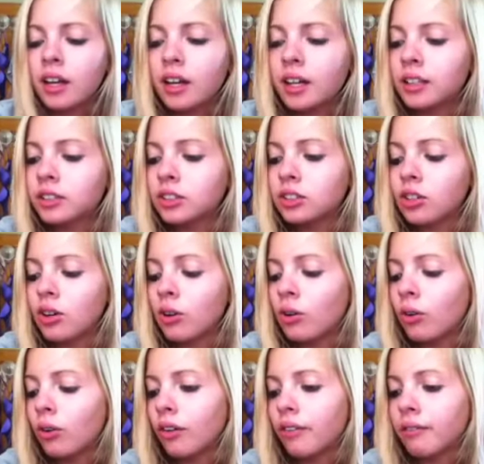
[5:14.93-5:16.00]
And
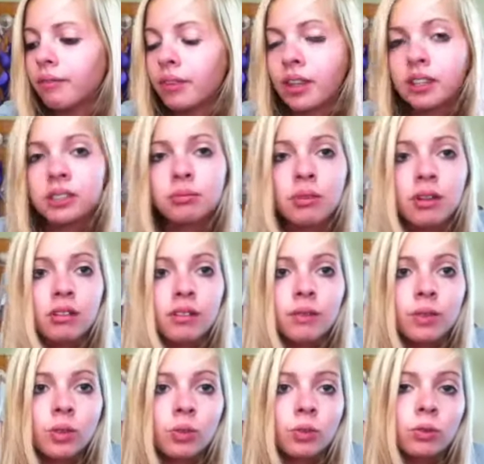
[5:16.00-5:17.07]
so that's my
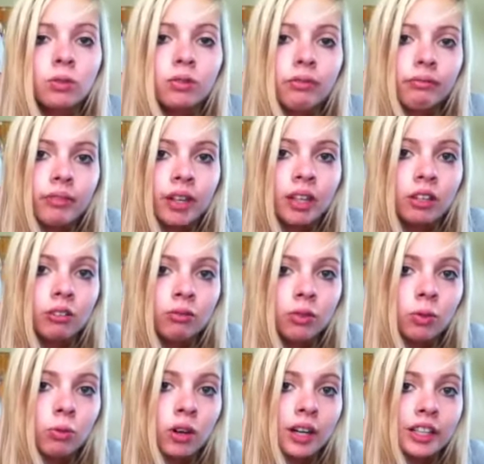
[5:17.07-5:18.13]
review. Thank you
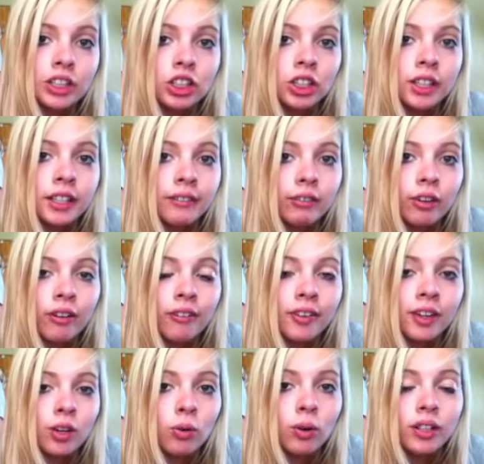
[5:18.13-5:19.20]
for watching. If you have
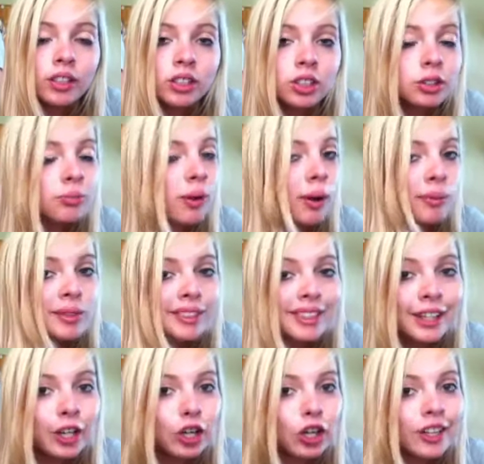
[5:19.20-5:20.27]
any questions about
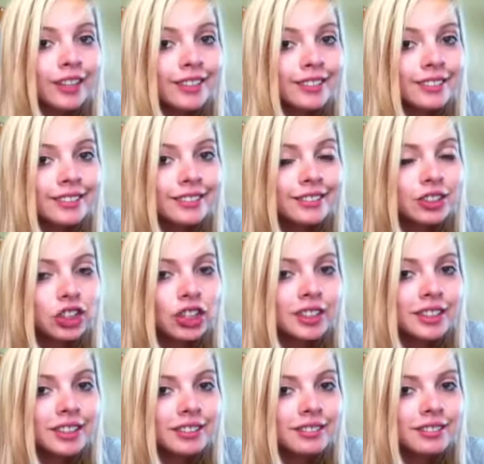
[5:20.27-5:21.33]
Ms.Eerie,
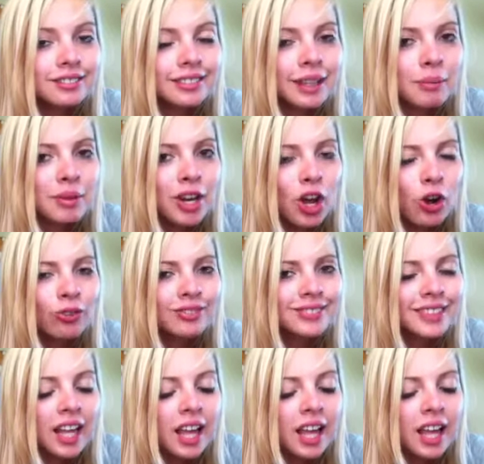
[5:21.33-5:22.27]
just let me know.